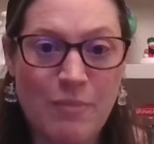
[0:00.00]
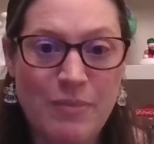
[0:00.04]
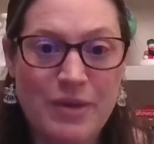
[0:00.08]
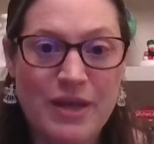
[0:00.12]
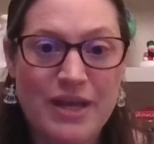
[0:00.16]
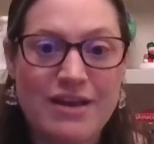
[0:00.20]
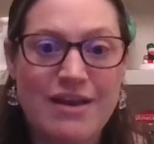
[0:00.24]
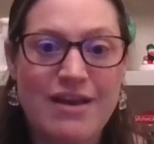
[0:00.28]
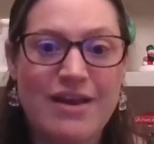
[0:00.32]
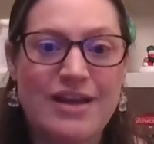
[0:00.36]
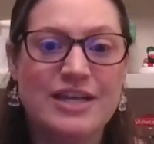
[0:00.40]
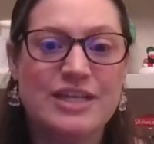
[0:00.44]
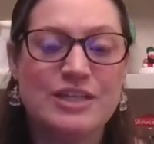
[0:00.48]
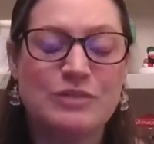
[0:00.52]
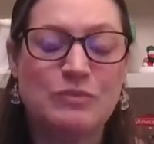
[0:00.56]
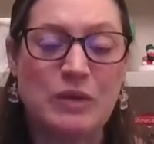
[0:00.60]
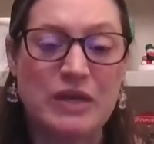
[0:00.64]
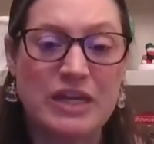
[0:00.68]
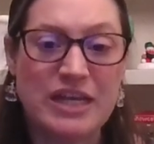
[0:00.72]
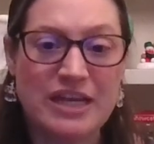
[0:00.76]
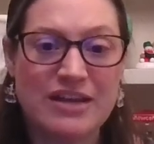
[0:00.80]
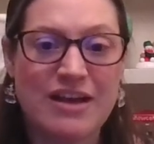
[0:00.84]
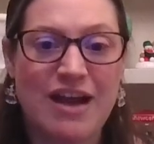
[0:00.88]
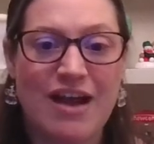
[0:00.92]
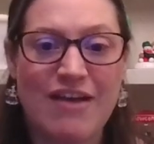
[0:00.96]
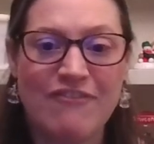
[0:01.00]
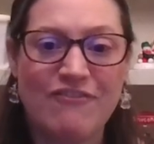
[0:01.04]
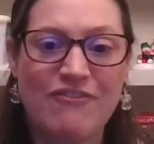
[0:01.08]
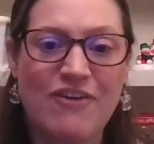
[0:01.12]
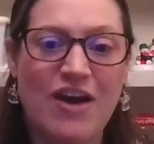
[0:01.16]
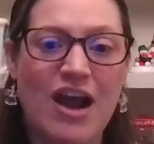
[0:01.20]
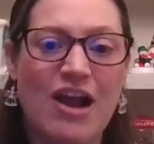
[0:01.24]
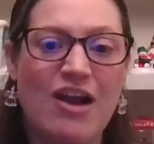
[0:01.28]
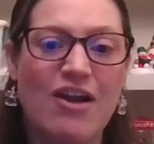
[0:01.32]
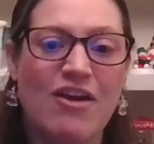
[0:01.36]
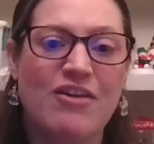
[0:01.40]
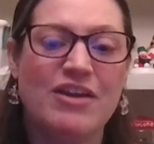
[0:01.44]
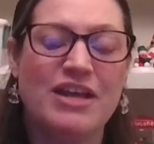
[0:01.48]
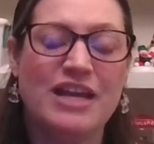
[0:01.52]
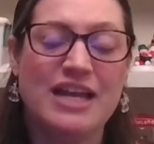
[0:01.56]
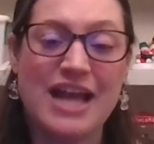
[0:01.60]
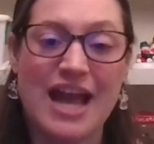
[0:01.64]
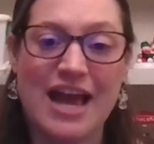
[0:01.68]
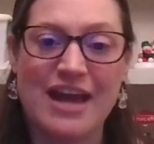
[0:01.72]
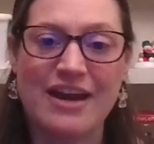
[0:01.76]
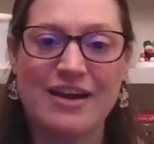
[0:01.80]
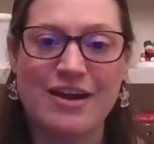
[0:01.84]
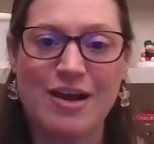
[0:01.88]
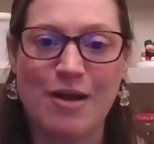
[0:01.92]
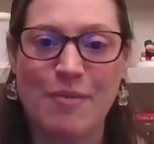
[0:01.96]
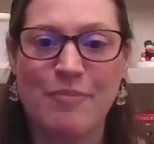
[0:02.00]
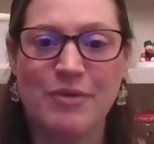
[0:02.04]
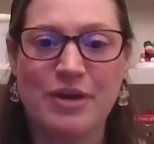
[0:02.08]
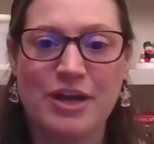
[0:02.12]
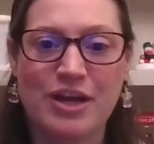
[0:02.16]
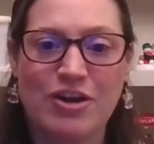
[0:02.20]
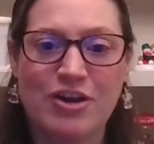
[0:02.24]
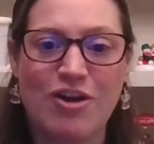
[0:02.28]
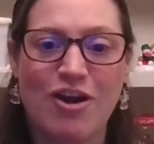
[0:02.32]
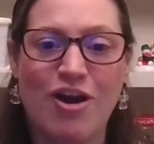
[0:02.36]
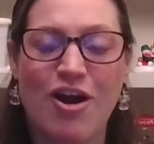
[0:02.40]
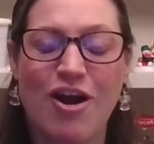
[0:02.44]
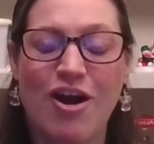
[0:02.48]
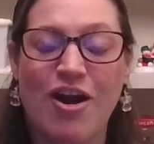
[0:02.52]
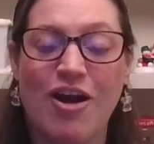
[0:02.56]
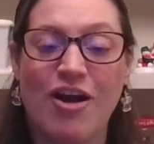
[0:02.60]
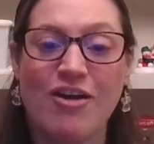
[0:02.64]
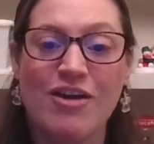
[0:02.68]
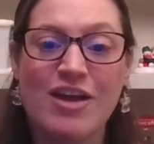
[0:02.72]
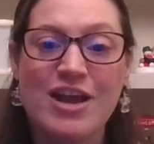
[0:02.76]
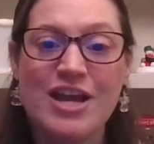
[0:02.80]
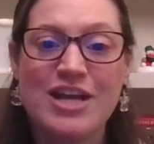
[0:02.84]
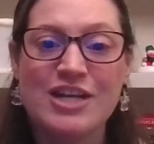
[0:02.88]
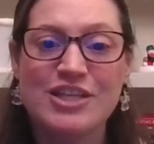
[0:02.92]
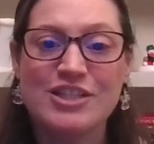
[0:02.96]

because when he got fired, he had a company car.